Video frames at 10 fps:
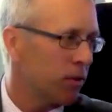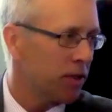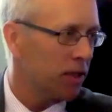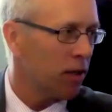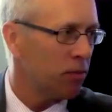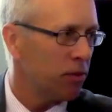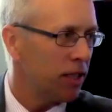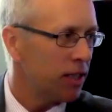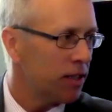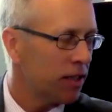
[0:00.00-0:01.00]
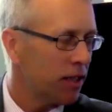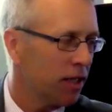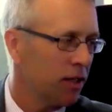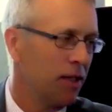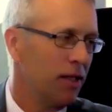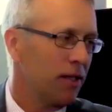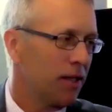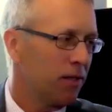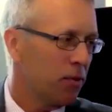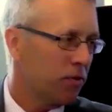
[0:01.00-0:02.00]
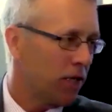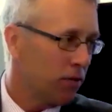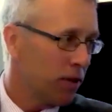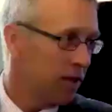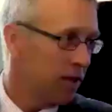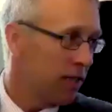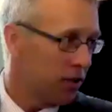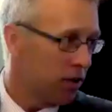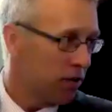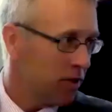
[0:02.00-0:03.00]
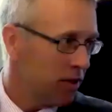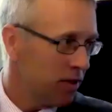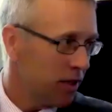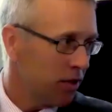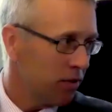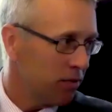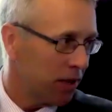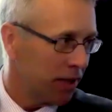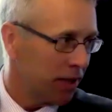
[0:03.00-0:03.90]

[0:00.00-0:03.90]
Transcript: was a company that they provide real estate services and other